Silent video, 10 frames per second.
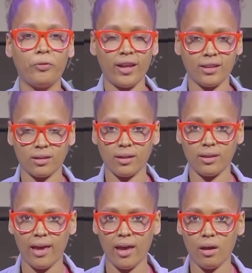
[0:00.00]
things to
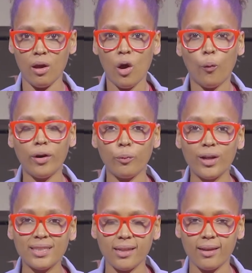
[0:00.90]
that, when we
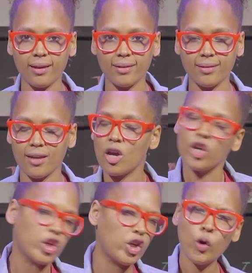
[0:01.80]
say things like,
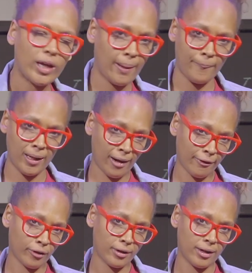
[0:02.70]
you can't be my
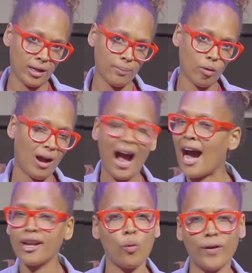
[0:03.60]
friend anymore,
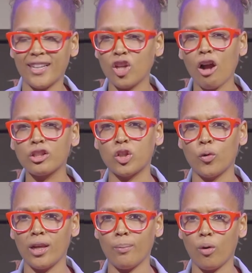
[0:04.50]
I don't want to talk to you
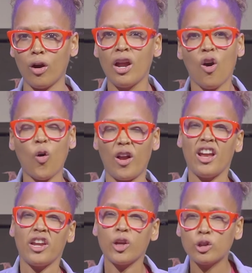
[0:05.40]
anymore, or
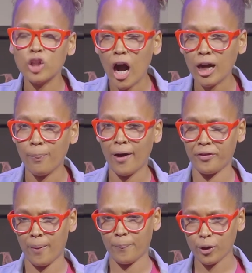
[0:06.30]
you talk about
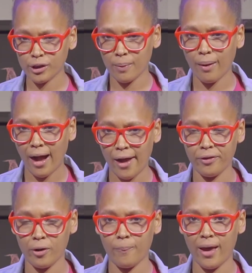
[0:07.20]
that person behind
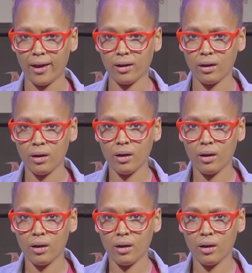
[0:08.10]
their back,